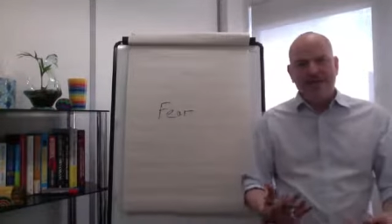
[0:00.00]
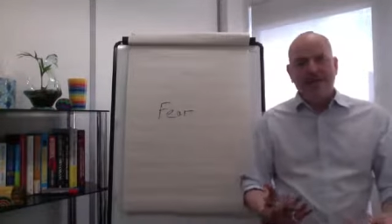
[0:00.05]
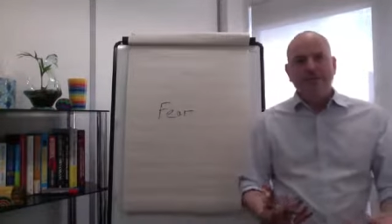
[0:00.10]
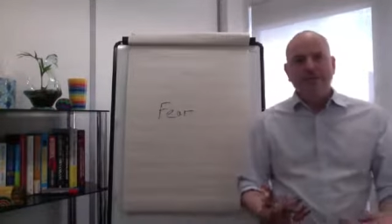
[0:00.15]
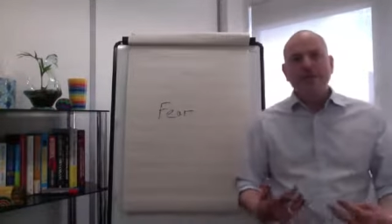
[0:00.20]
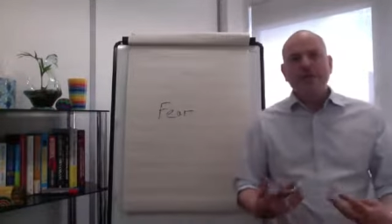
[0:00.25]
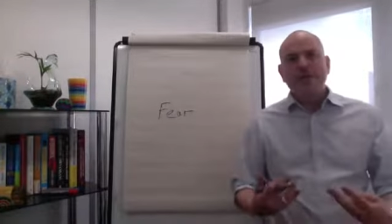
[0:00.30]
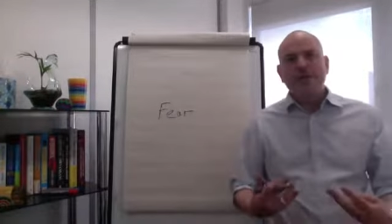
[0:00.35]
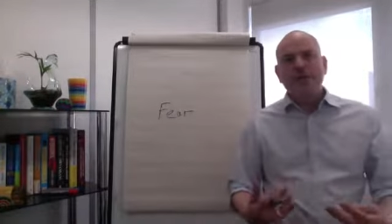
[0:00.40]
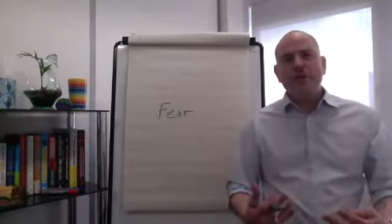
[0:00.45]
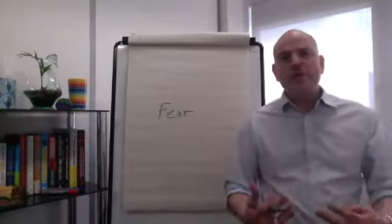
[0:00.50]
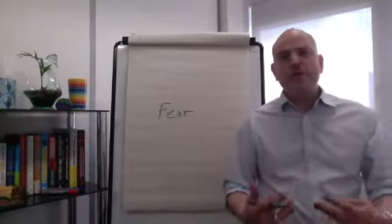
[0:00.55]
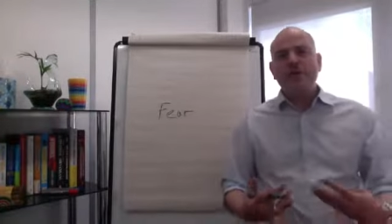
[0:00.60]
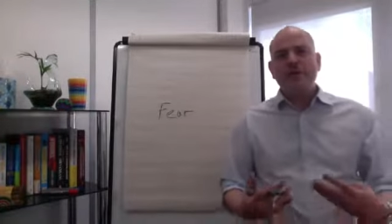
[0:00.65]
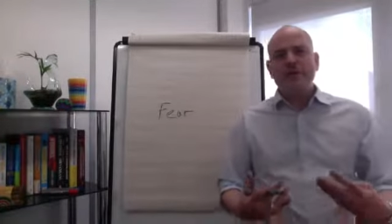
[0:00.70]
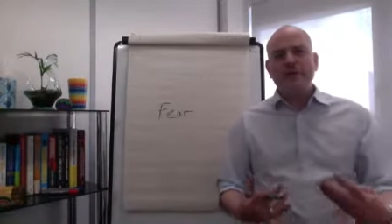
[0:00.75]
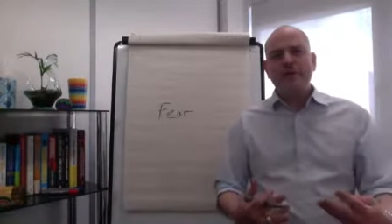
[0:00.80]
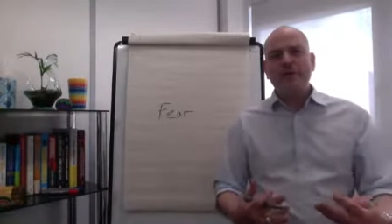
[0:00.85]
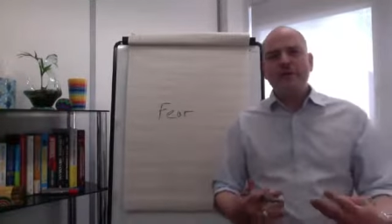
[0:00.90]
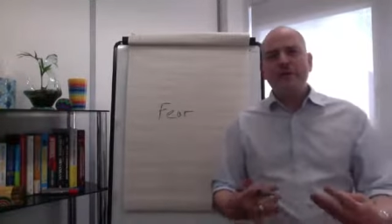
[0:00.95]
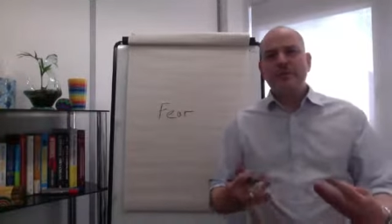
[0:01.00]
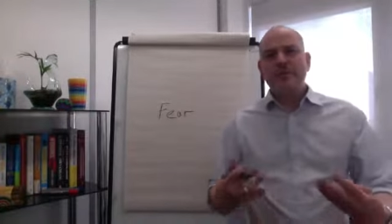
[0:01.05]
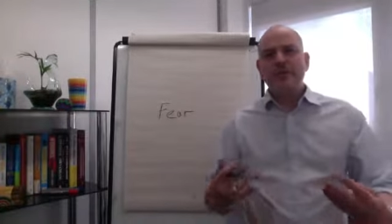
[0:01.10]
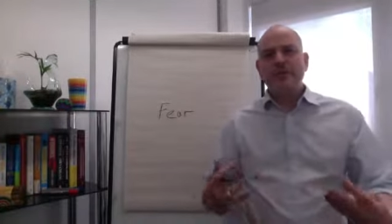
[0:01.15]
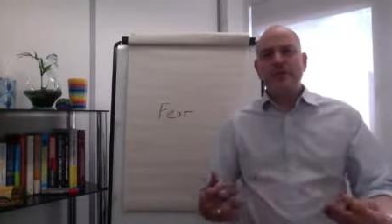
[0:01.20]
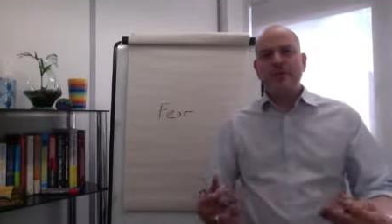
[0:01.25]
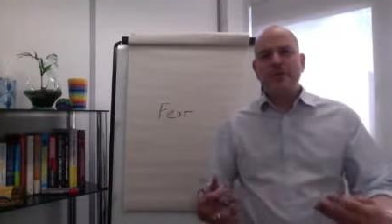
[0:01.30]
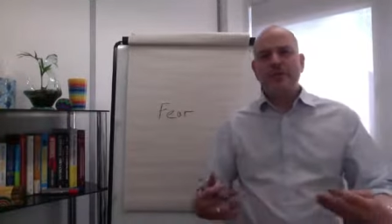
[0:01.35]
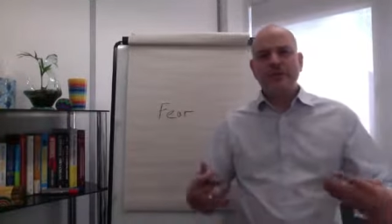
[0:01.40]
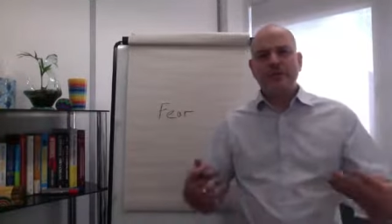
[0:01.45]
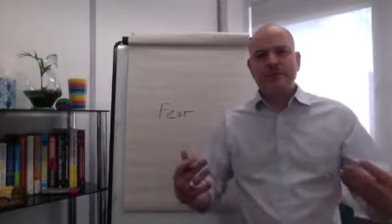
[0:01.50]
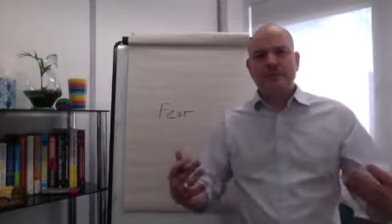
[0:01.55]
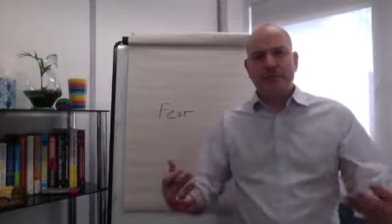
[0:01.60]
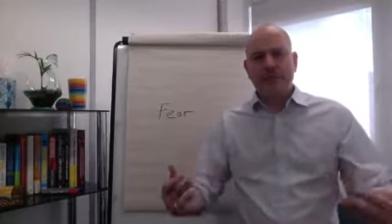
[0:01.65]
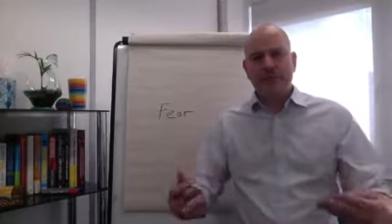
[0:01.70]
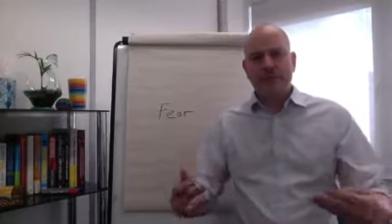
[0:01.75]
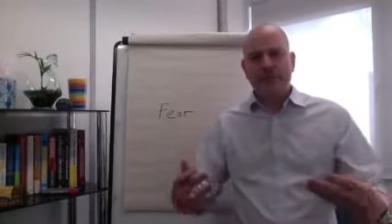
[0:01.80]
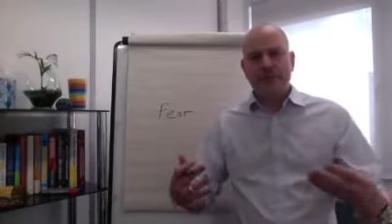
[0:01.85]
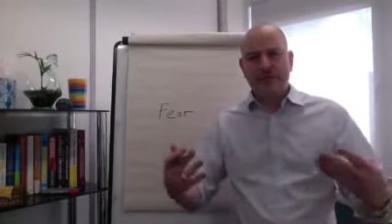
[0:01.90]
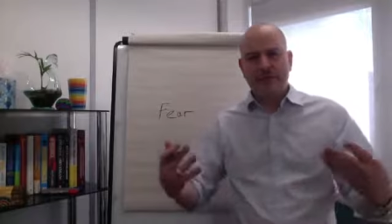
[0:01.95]
is to not think of emotions as
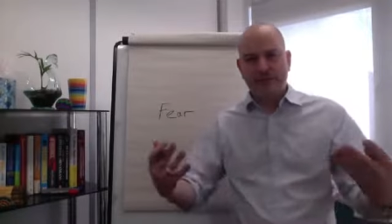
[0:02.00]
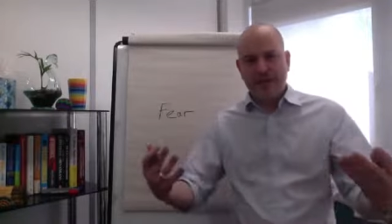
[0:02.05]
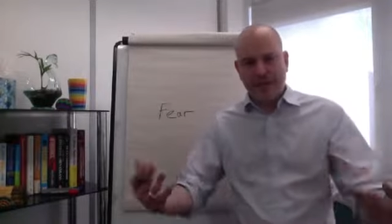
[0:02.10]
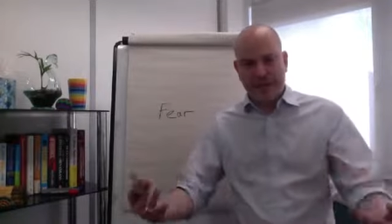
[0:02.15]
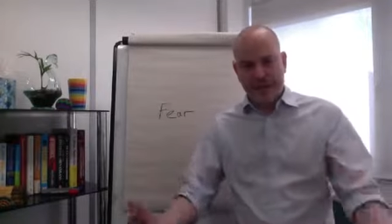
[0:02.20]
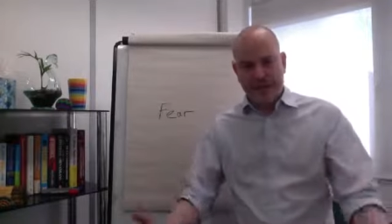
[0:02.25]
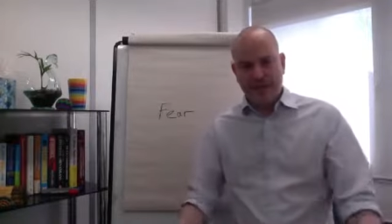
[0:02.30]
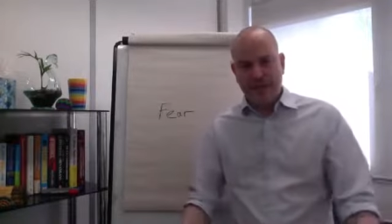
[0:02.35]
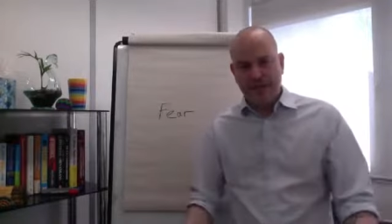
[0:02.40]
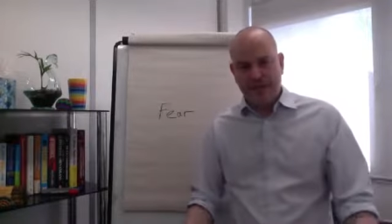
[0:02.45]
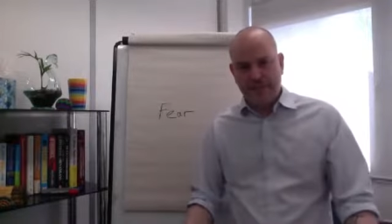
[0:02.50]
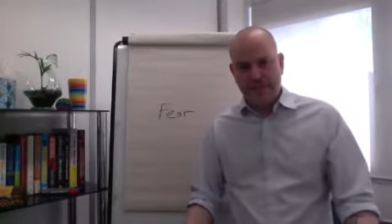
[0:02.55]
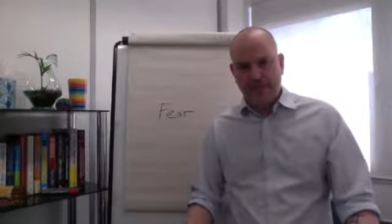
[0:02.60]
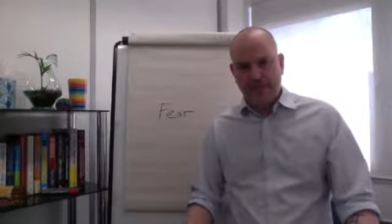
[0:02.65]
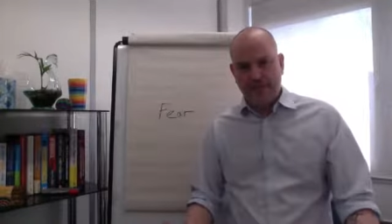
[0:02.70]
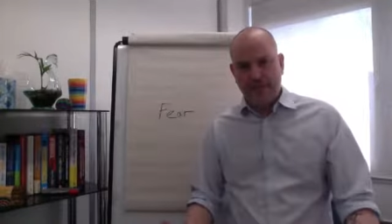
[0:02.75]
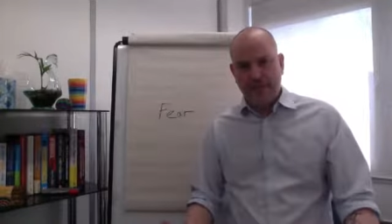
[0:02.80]
positive and negative.